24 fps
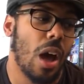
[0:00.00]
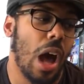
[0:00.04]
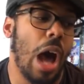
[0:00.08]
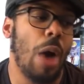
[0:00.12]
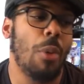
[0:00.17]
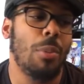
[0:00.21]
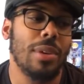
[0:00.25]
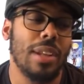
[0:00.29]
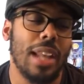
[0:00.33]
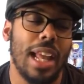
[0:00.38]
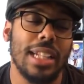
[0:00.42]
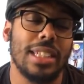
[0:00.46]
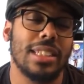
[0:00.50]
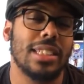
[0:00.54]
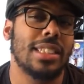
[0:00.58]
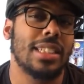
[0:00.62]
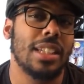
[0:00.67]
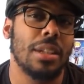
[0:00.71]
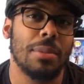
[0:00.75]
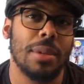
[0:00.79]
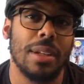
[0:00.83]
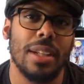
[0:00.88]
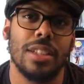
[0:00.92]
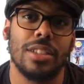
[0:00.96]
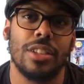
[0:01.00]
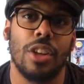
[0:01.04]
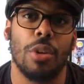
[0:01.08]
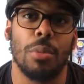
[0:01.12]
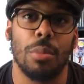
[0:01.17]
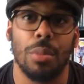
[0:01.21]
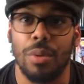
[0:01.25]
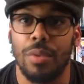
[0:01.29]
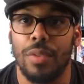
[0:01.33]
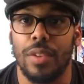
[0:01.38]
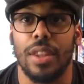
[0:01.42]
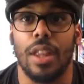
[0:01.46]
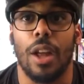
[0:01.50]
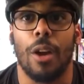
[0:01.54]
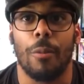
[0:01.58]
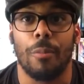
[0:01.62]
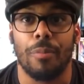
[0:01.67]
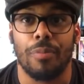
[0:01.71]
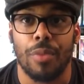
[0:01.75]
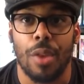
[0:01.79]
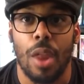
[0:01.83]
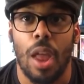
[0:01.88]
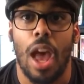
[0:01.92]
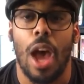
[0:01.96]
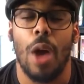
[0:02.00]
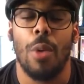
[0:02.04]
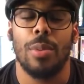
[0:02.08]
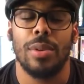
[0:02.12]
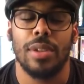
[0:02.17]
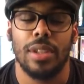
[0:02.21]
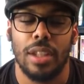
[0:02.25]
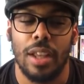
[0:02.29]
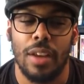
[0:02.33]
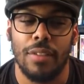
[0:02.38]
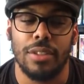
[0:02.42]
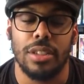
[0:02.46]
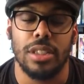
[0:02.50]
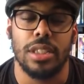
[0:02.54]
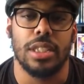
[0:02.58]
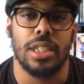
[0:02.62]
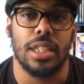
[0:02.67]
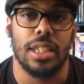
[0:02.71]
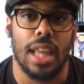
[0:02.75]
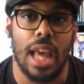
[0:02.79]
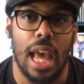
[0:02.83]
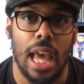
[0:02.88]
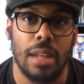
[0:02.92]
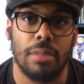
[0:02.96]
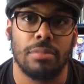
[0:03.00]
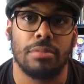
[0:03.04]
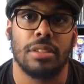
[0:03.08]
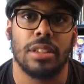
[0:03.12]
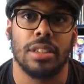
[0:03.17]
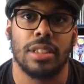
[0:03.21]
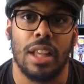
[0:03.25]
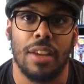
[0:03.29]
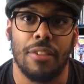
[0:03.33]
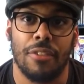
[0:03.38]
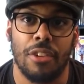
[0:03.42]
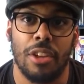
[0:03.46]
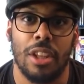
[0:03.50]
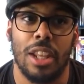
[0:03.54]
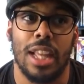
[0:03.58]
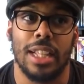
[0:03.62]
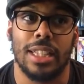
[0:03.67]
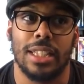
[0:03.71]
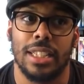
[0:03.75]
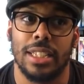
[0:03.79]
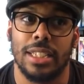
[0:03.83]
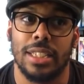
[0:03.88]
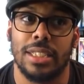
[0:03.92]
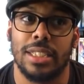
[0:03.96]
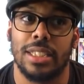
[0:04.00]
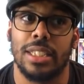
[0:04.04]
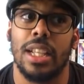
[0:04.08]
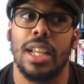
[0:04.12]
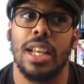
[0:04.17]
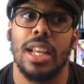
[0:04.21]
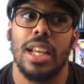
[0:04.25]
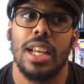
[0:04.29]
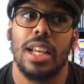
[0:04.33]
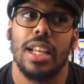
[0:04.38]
I would like to see him get his own movie though. I would love to see that, because I feel like this